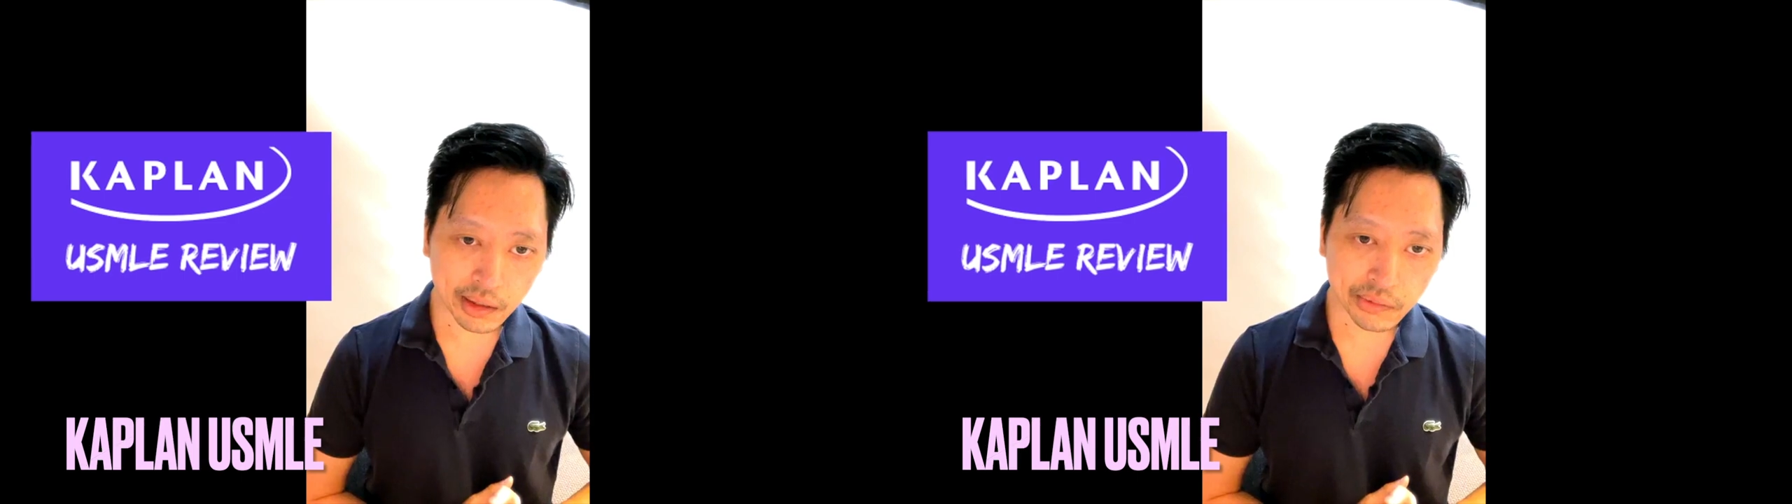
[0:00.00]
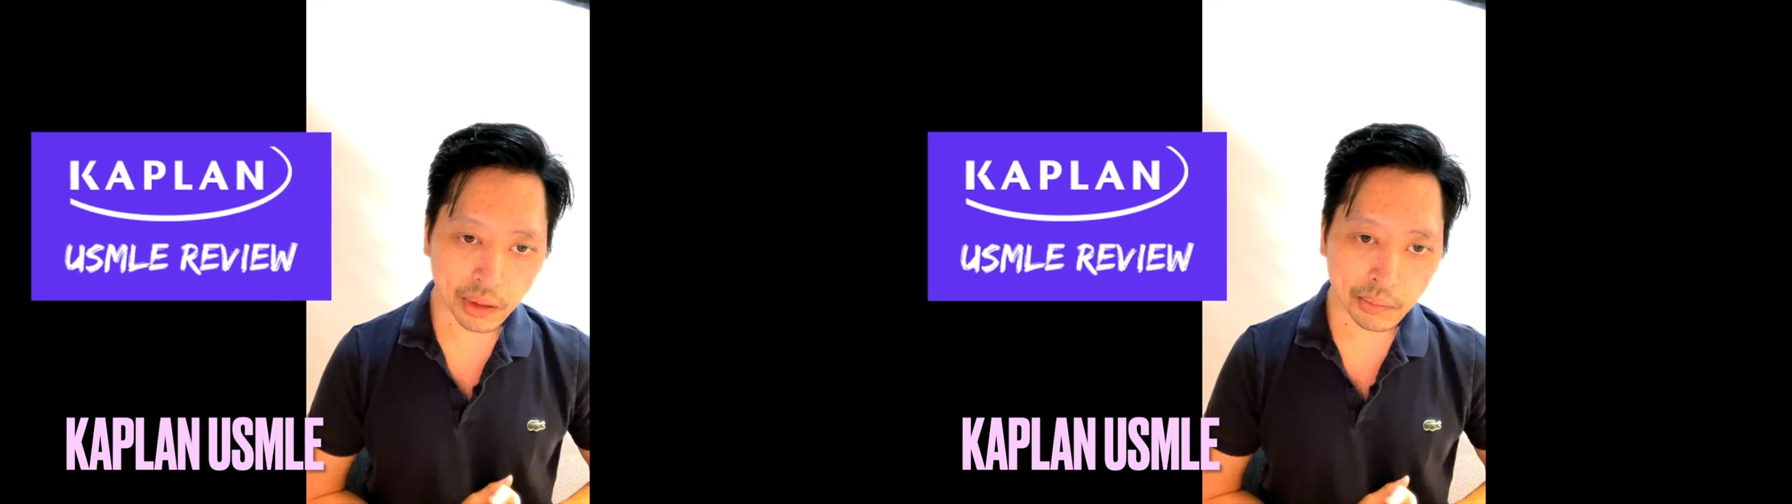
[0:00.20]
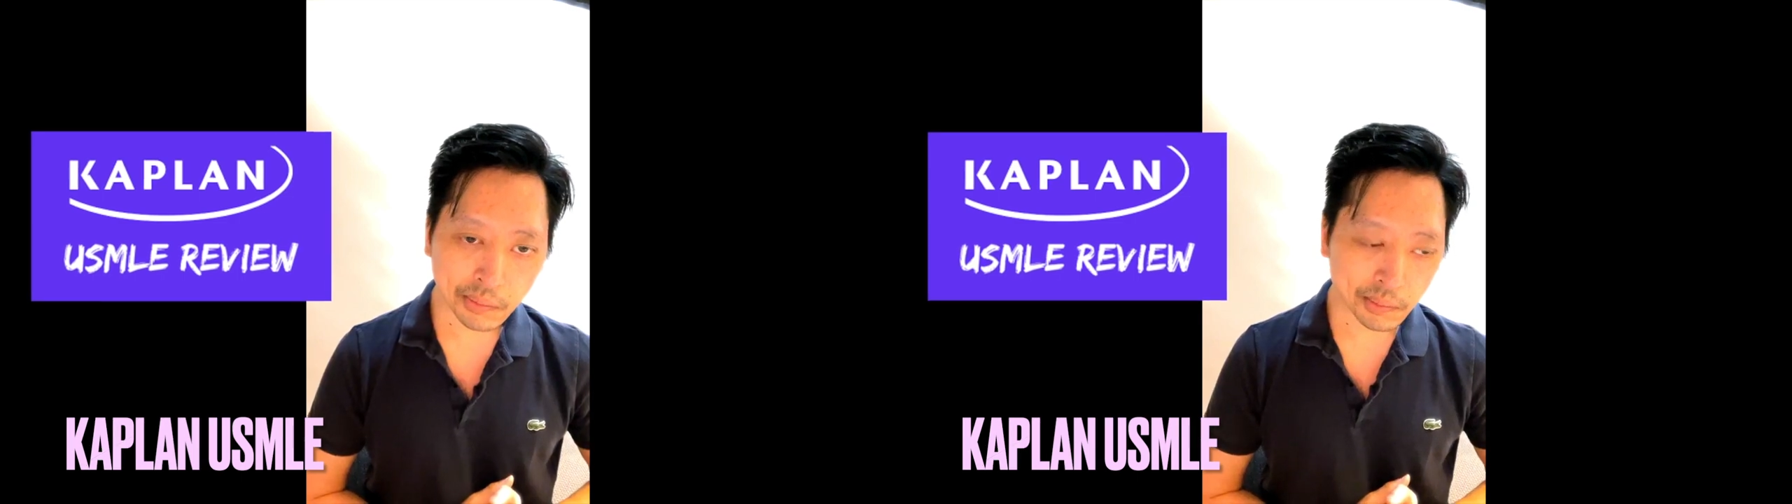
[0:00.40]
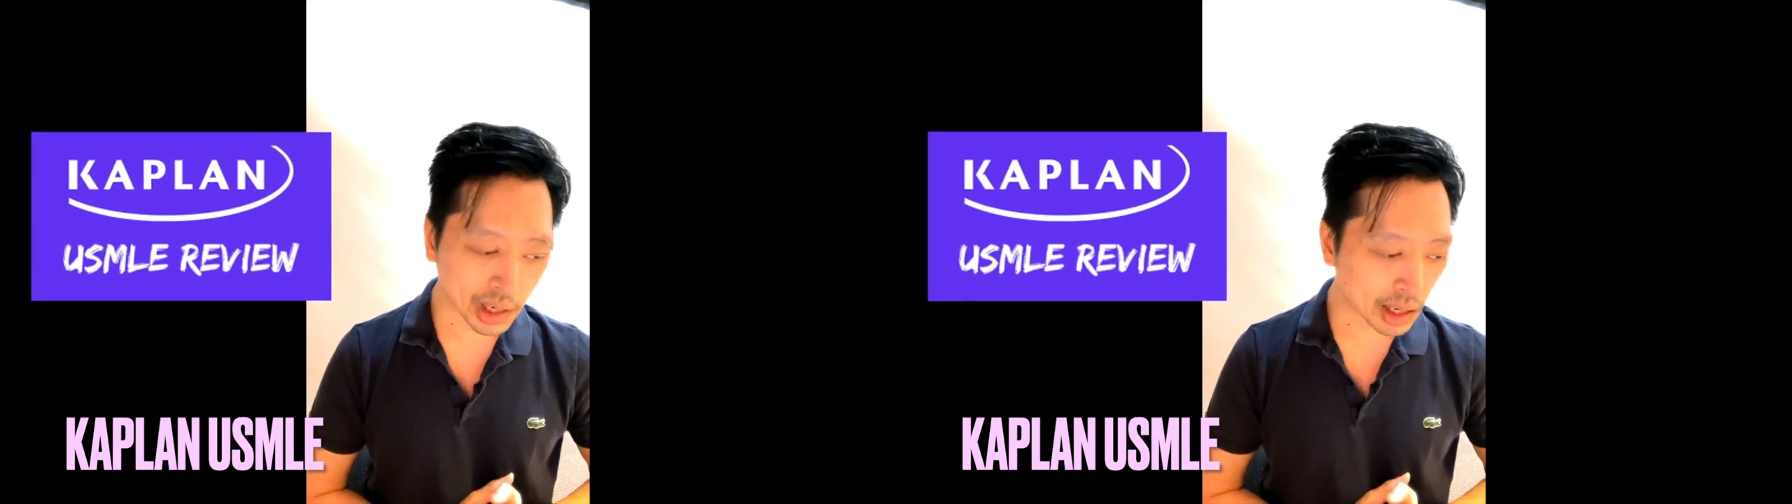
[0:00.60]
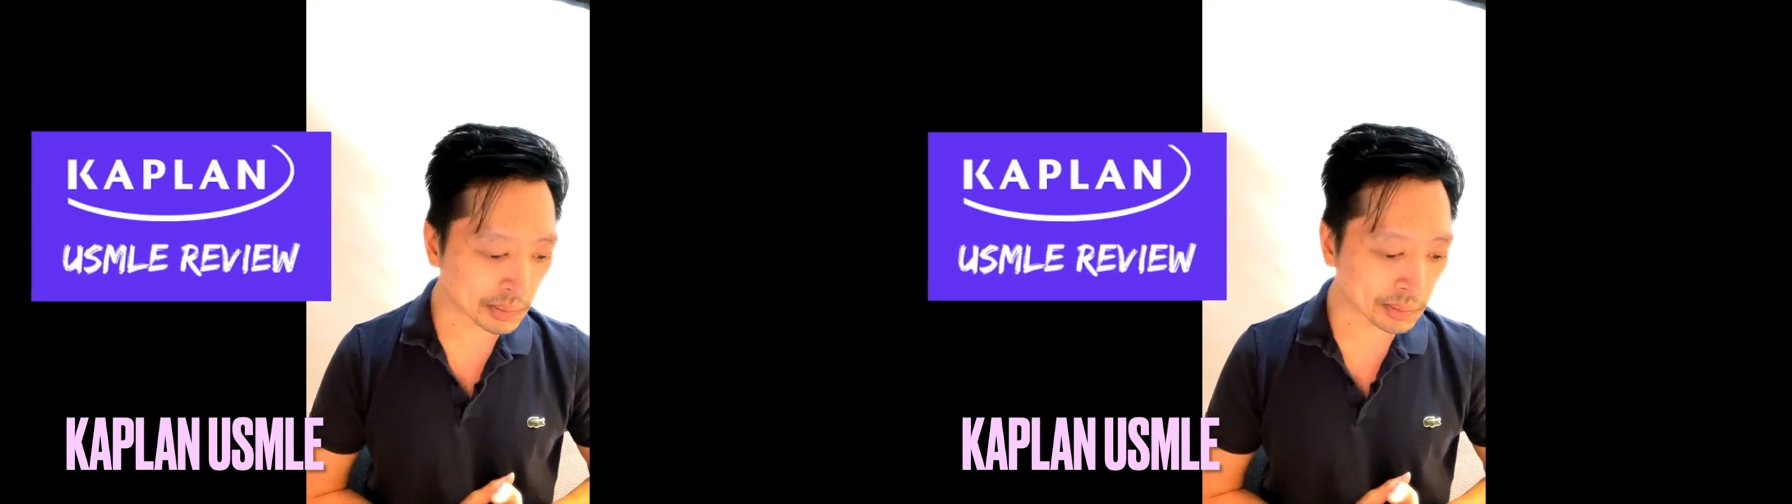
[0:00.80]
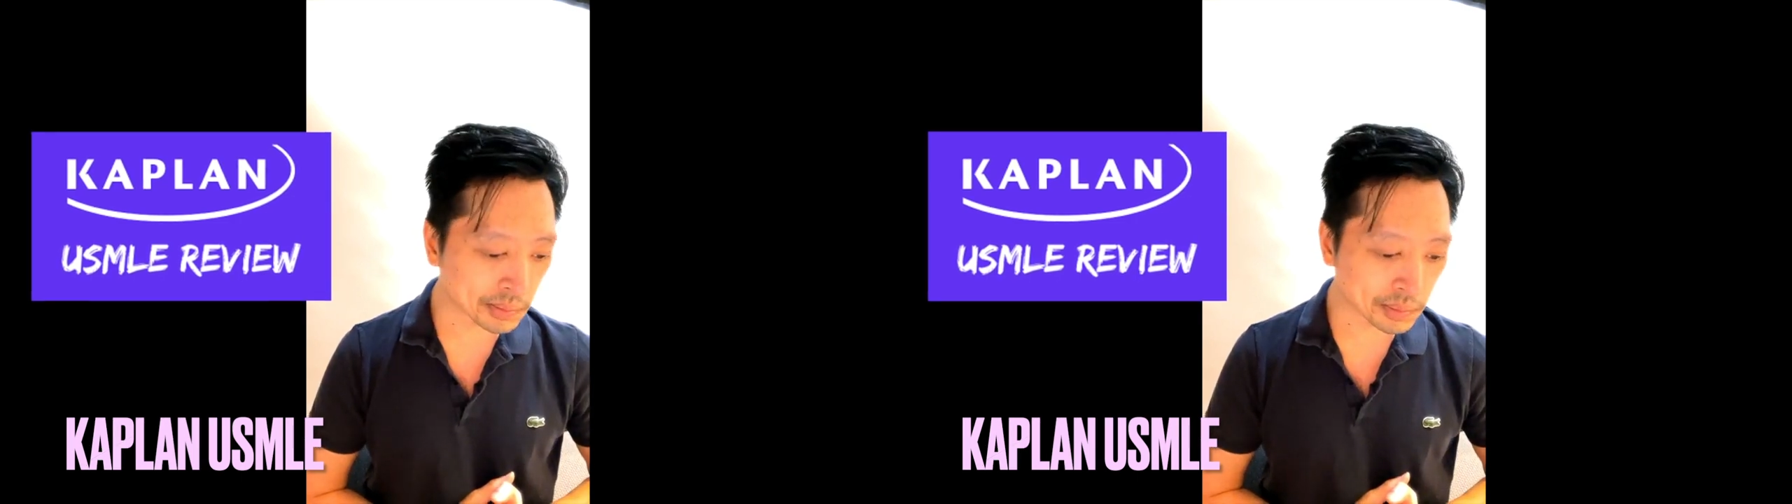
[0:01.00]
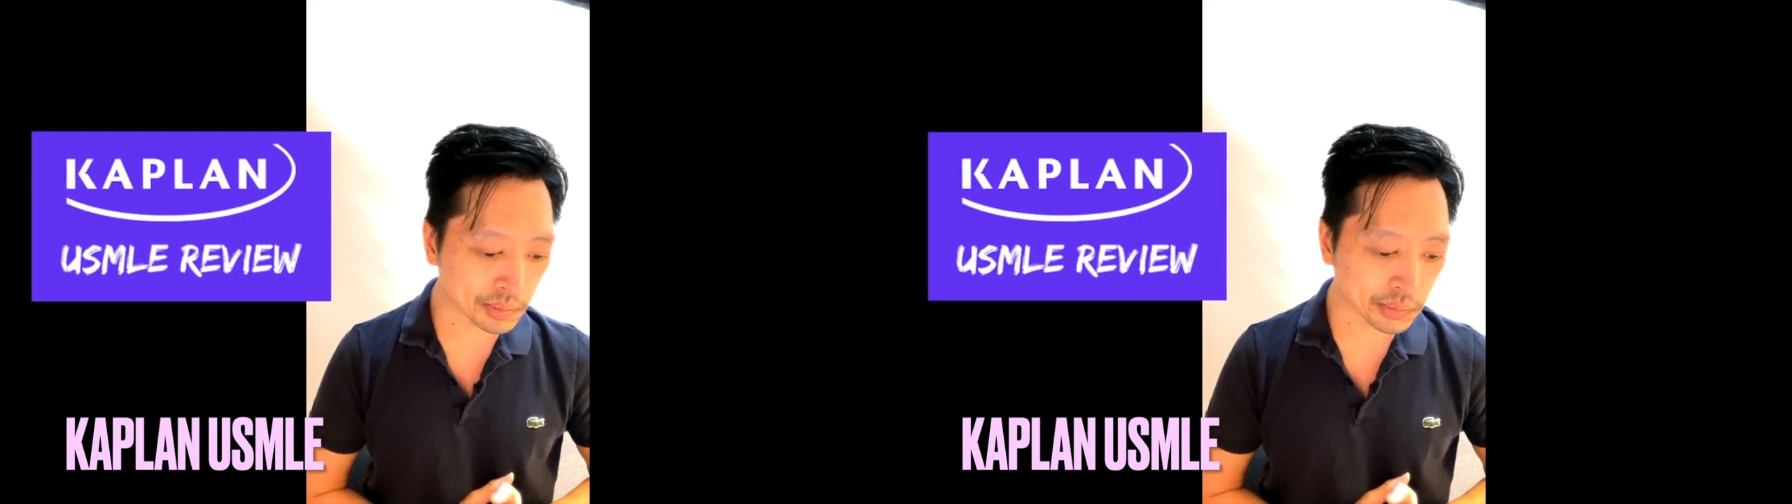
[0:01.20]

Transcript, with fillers: from um,